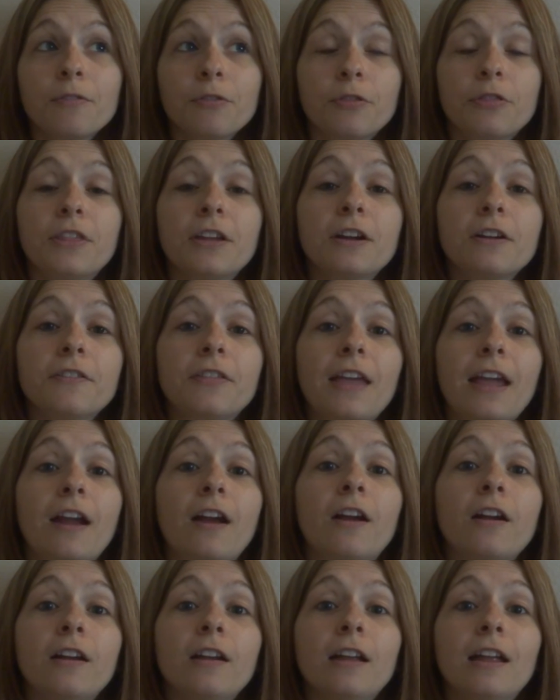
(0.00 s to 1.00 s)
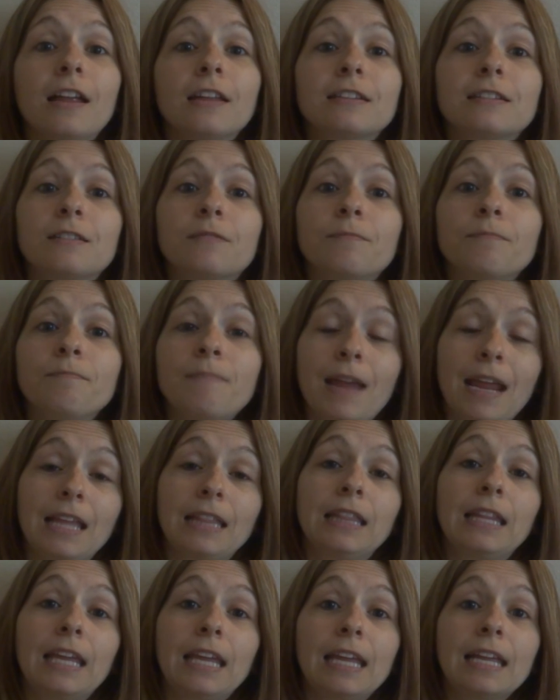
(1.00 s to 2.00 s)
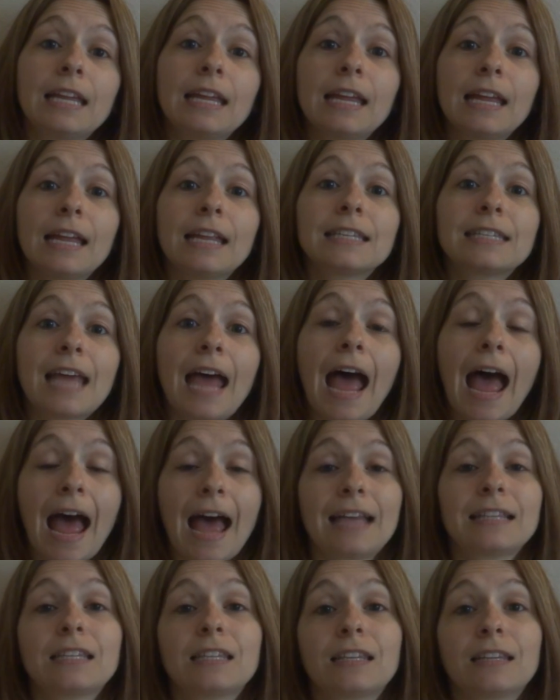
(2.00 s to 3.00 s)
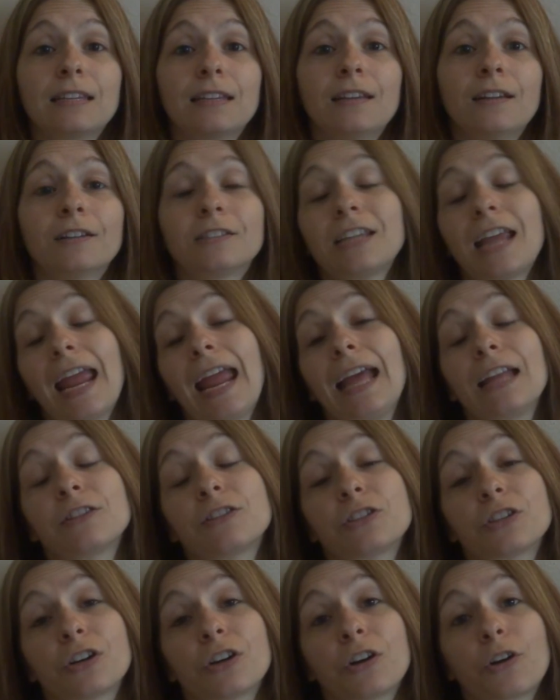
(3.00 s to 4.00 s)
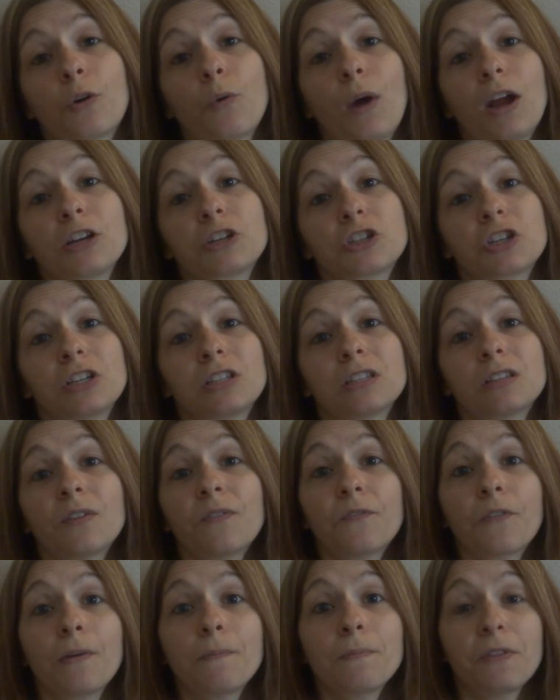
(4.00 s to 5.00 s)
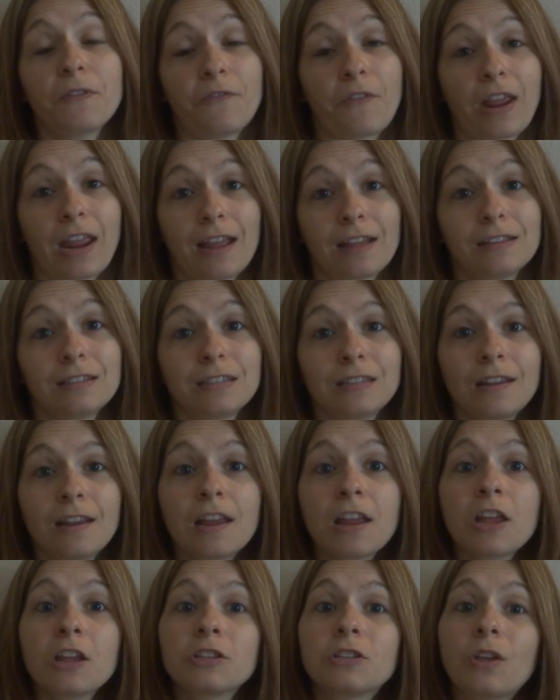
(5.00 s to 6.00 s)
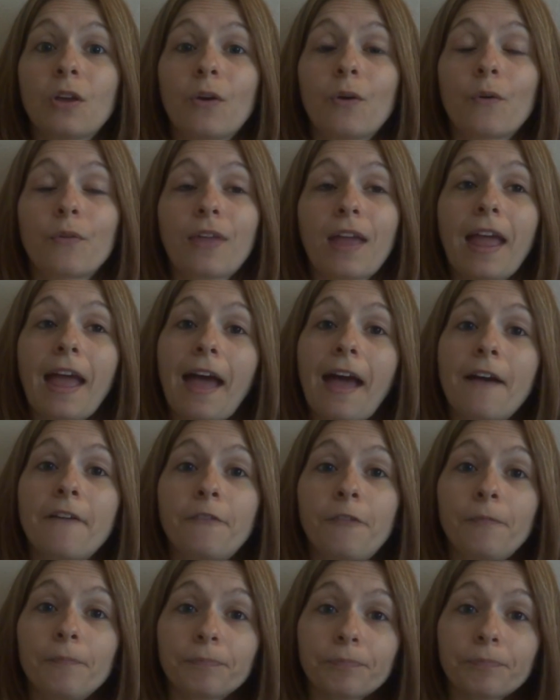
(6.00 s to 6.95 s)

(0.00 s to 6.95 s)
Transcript: they're there mainly to ask or to answer questions from the fans. So they have